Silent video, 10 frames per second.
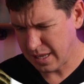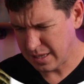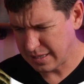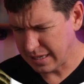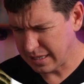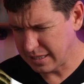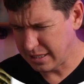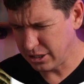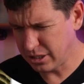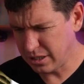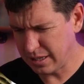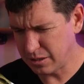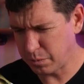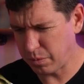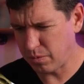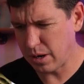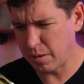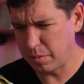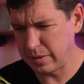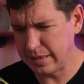Is that an addition? That's
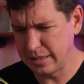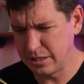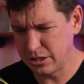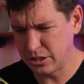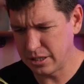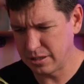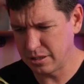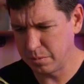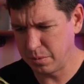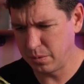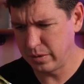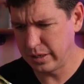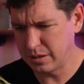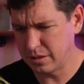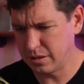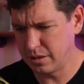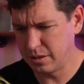probably an addition at some point.